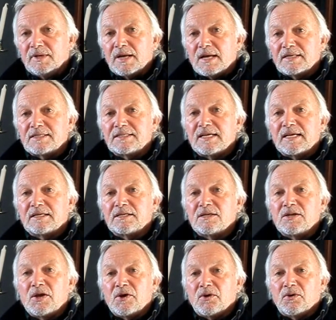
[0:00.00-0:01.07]
When I said
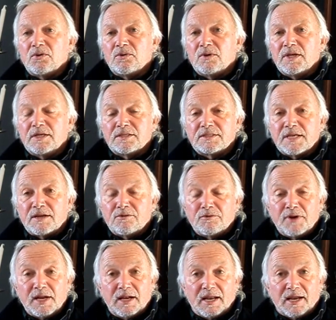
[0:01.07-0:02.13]
no, he
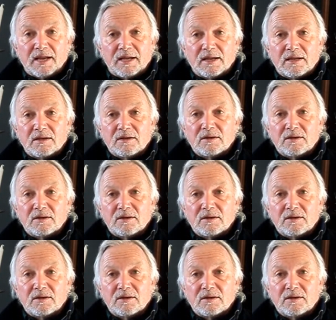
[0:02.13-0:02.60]
said, really?